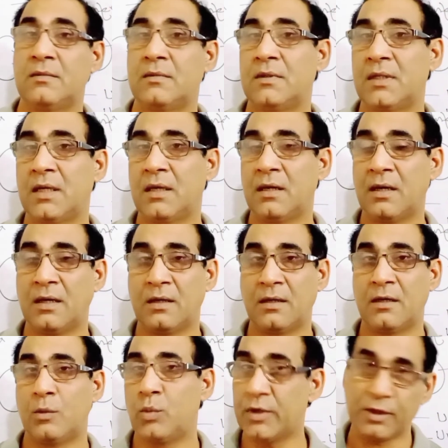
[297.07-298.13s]
they are
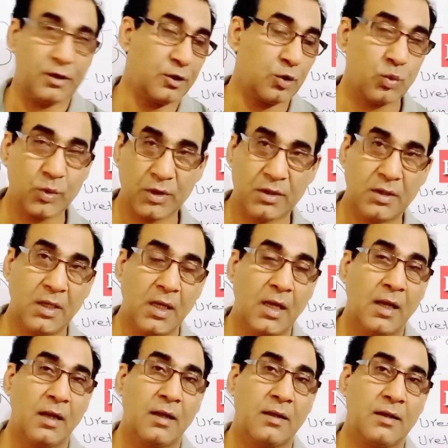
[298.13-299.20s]
converted into what,
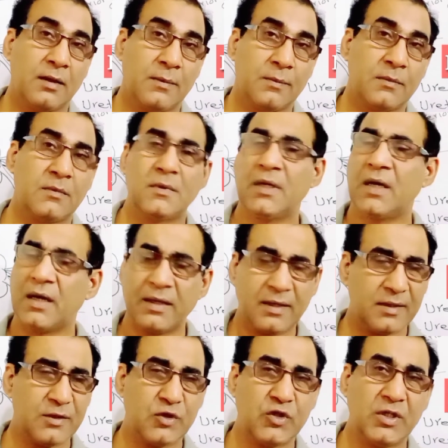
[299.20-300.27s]
the
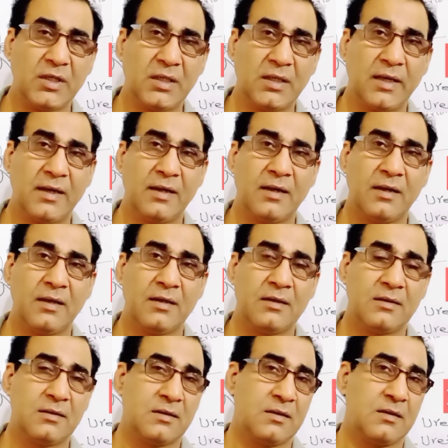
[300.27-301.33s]
energy
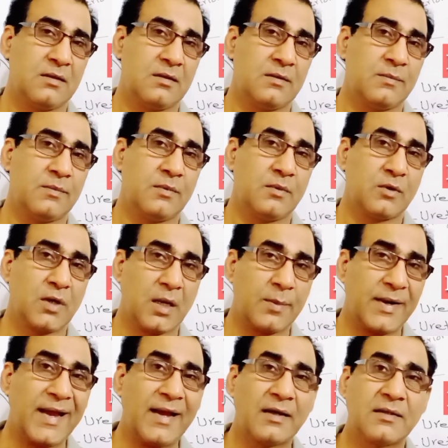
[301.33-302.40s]
and
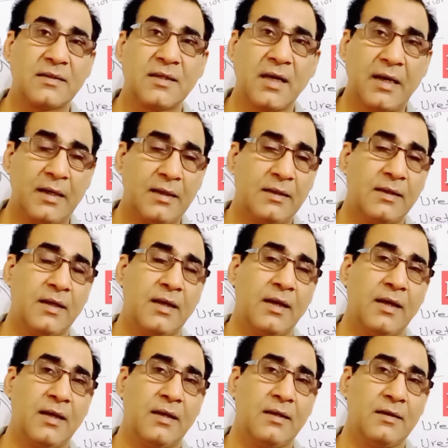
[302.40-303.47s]
carbon dioxide
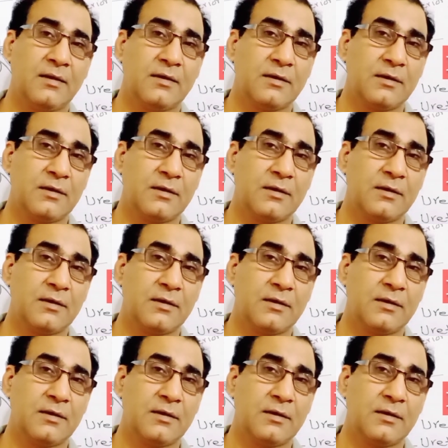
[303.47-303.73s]
and